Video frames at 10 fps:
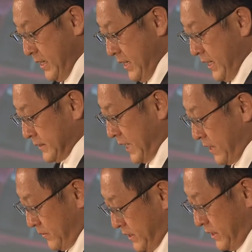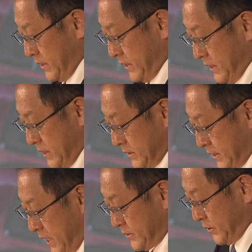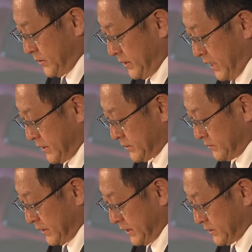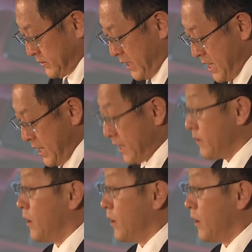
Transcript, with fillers: advancement of the next generation mobility and IT